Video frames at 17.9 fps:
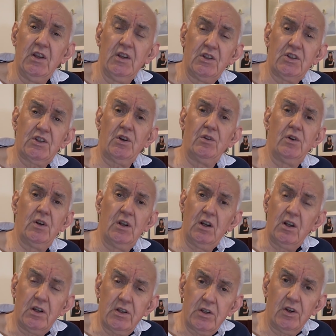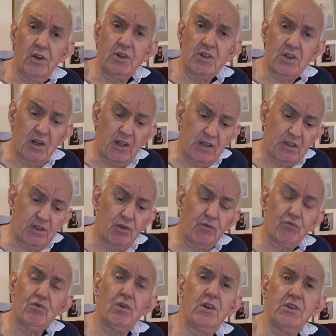So a line isolator
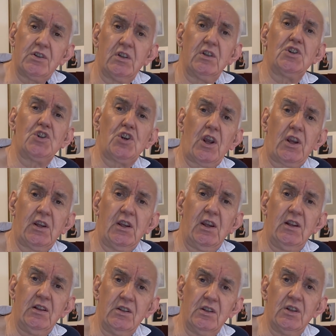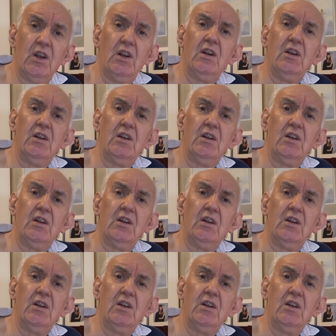right at the shack end